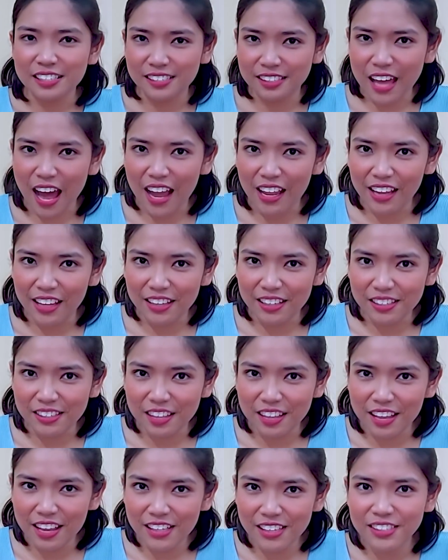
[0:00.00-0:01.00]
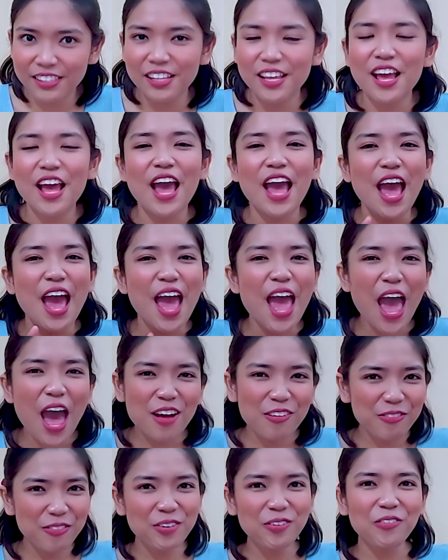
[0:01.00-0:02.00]
science is
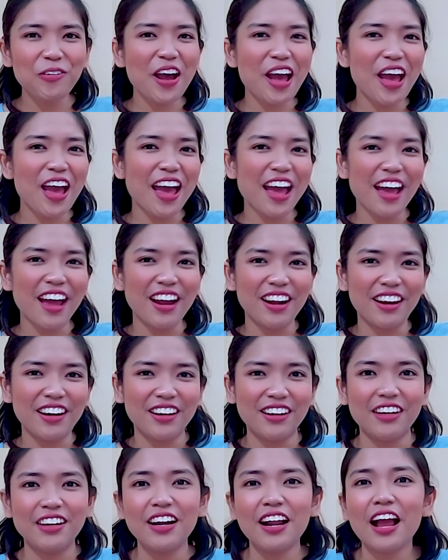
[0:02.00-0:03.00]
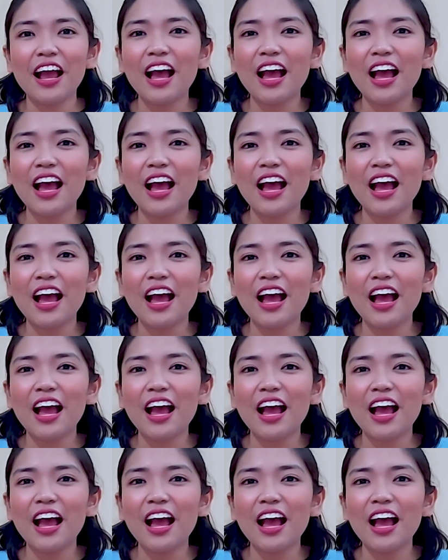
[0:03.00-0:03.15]
everywhere!